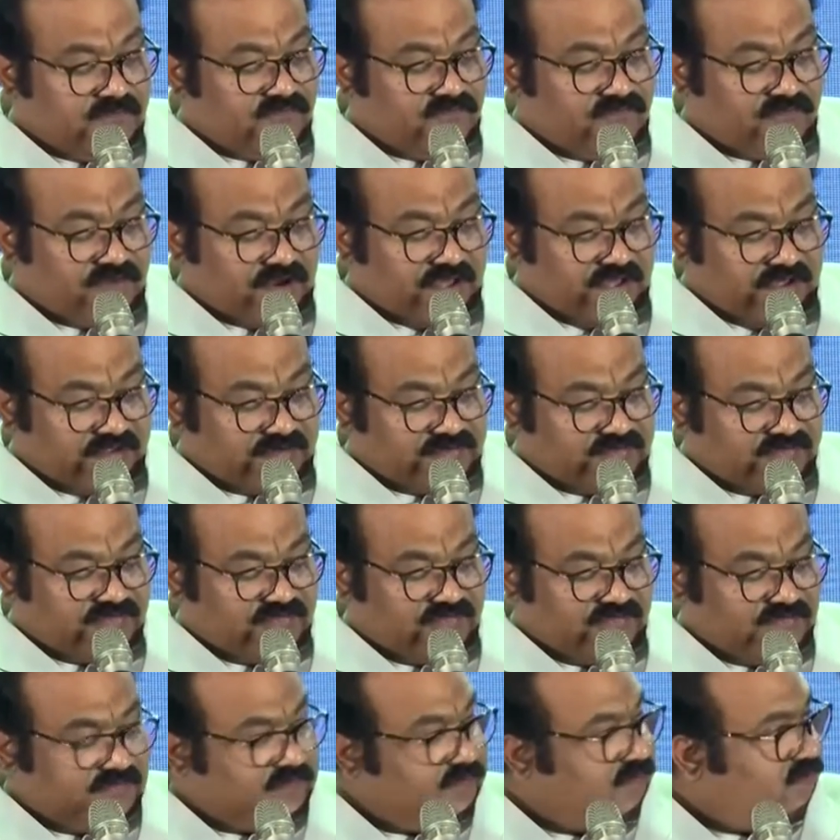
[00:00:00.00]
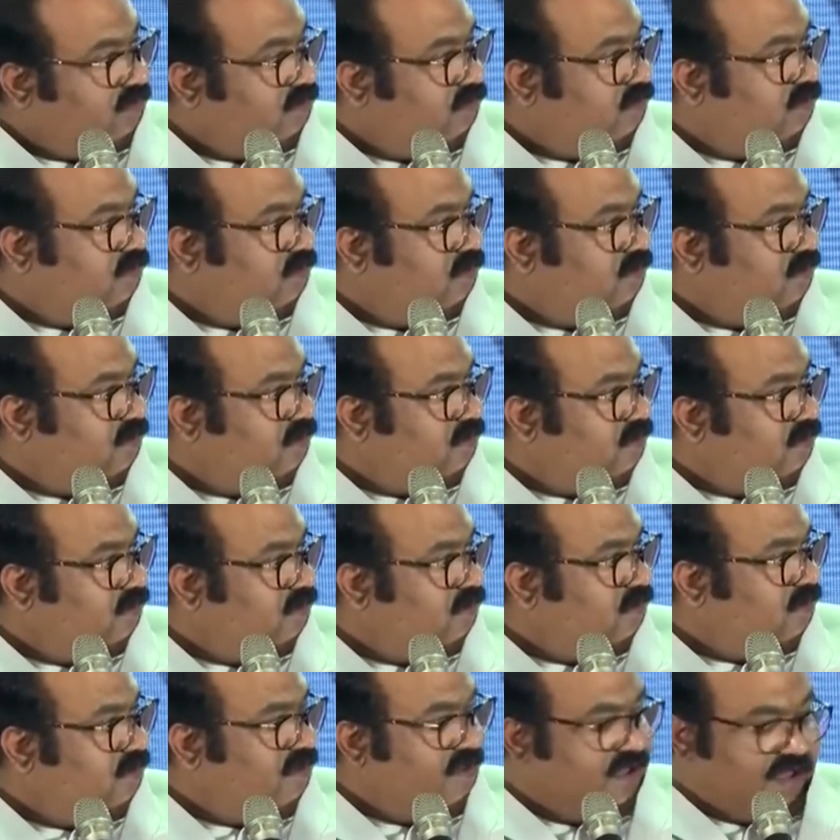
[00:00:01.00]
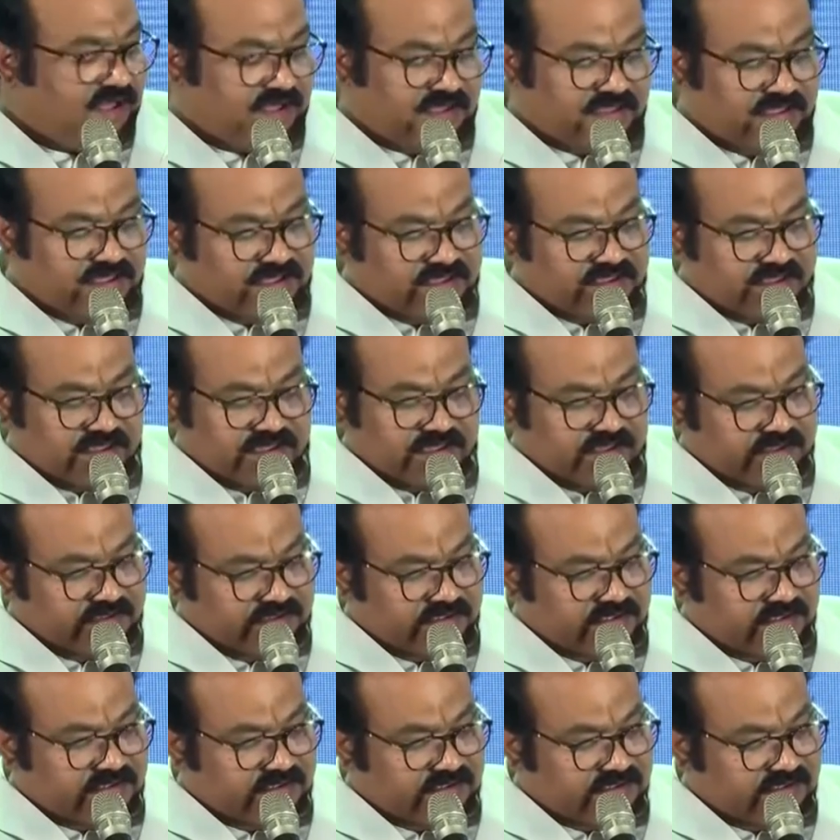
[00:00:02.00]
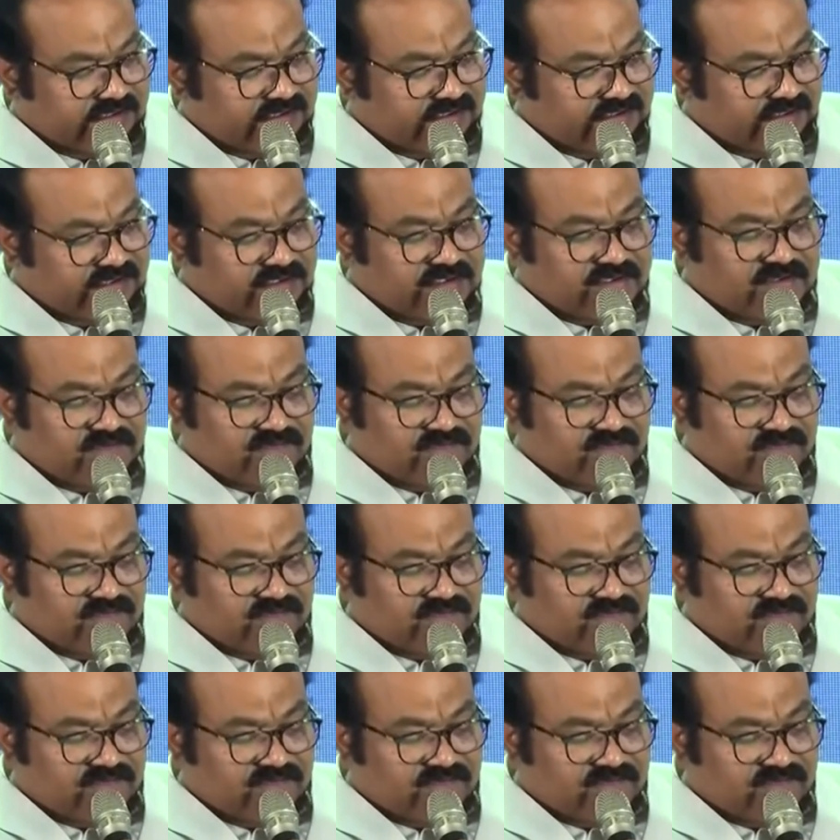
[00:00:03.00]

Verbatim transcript: France. Request you to be kindly. Yeah, yeah, yeah, yeah, yeah, yeah.